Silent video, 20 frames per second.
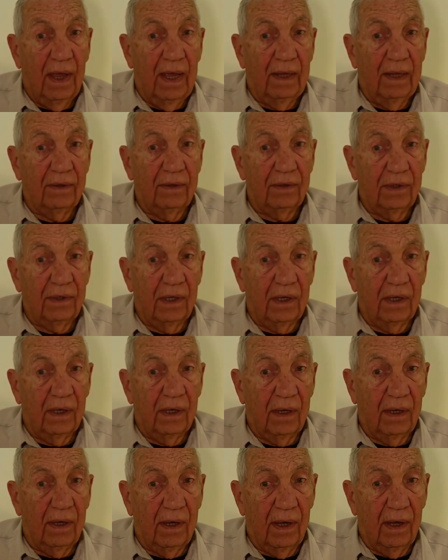And
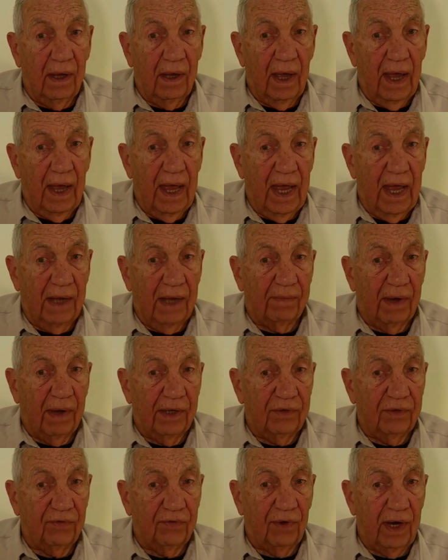uh, I had
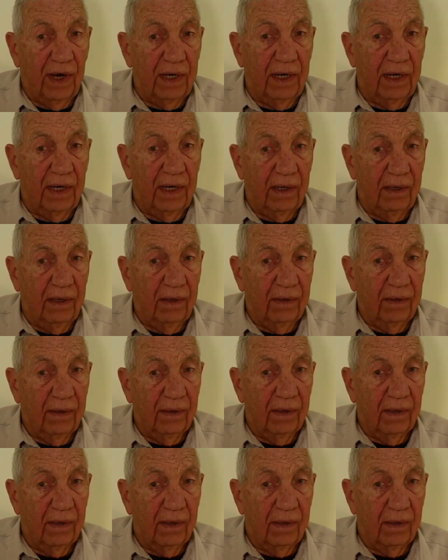my training
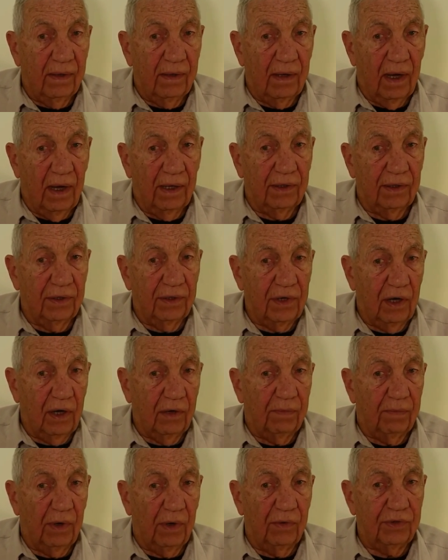on the
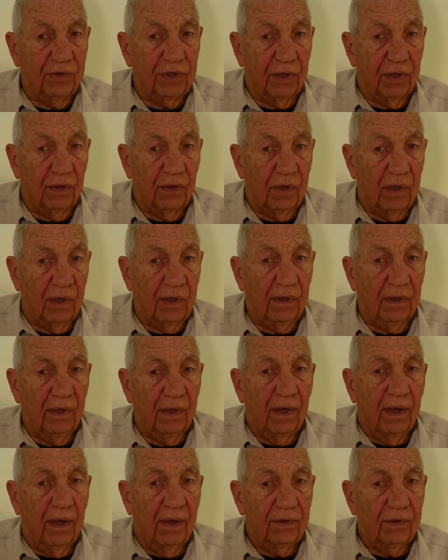tugboats and all
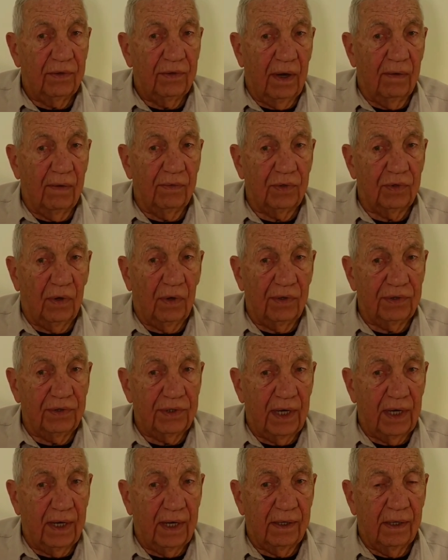so I was all
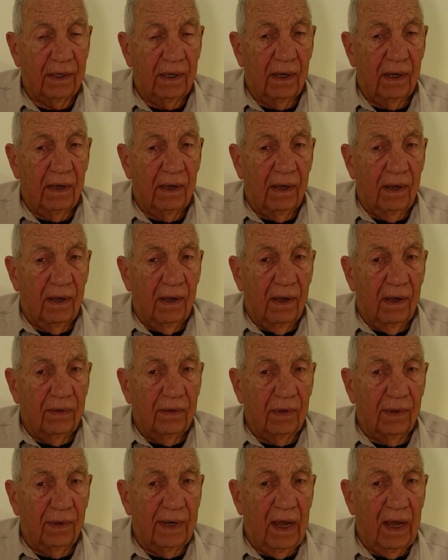set.
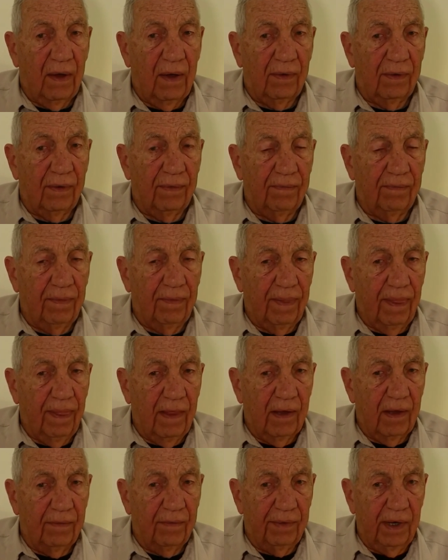So now,
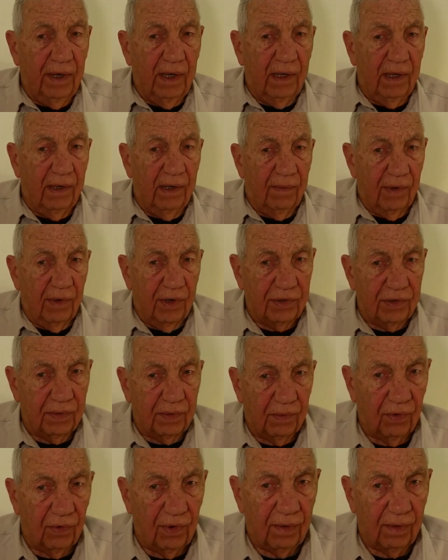being in the Merchant
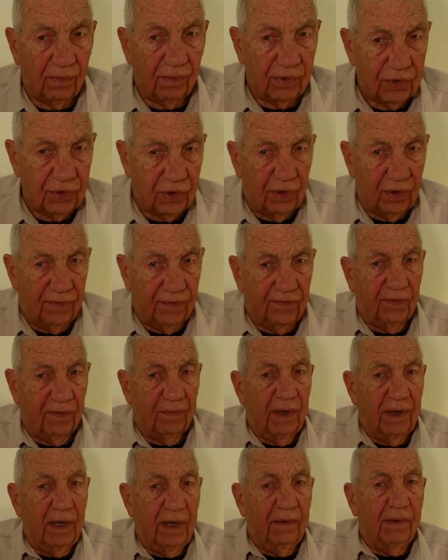Marine was good for
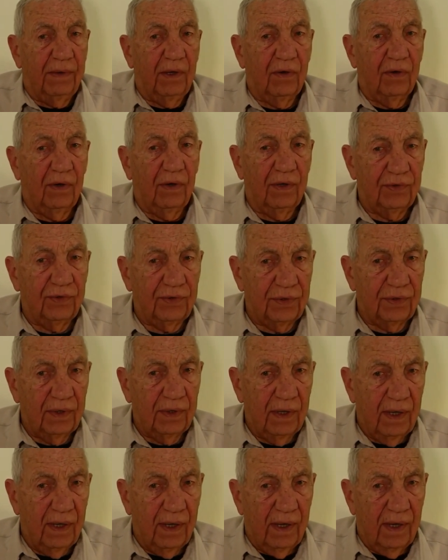me because
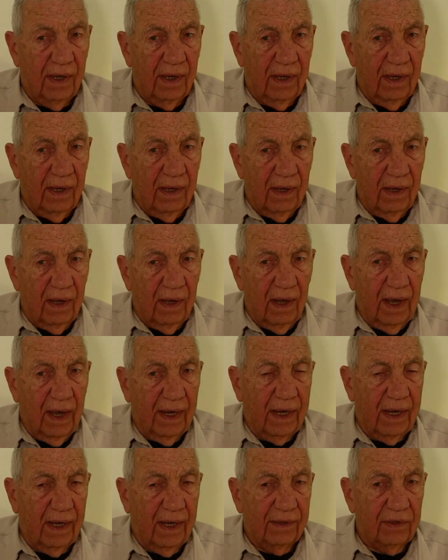
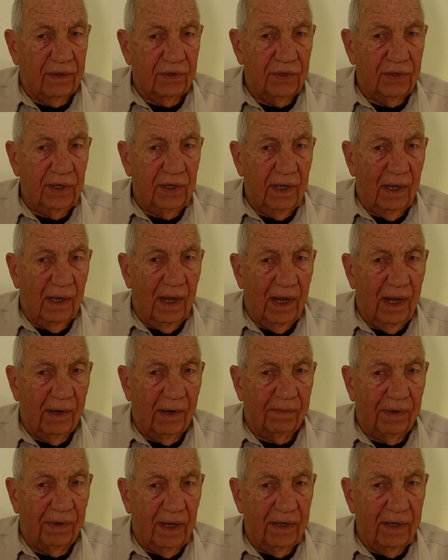I got to see a lot
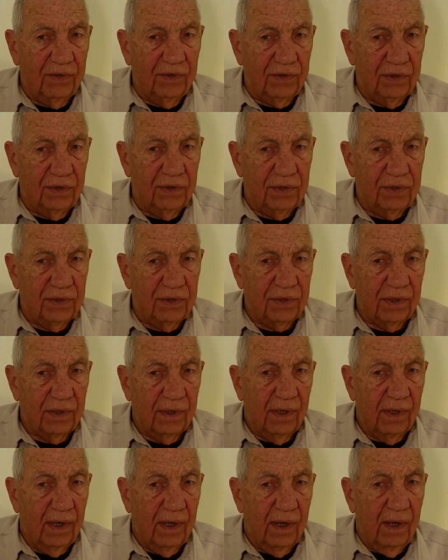of places.
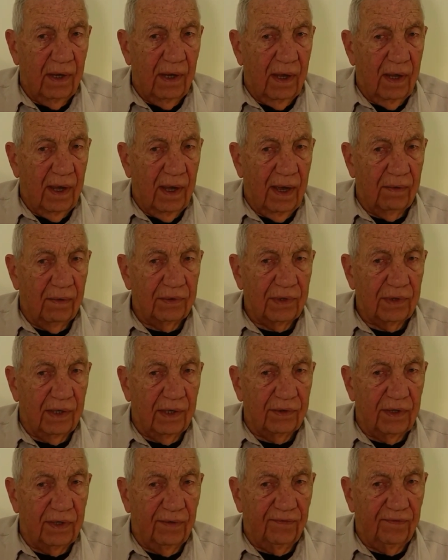I was
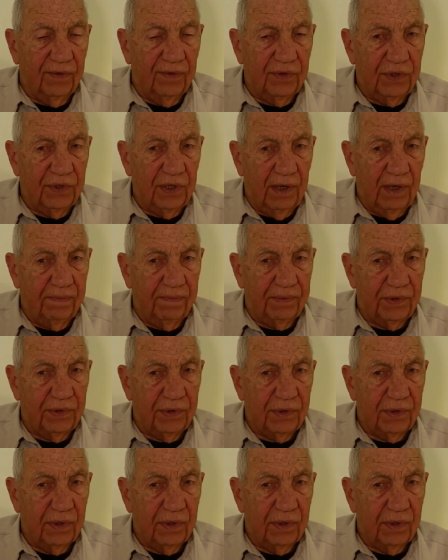on different ships.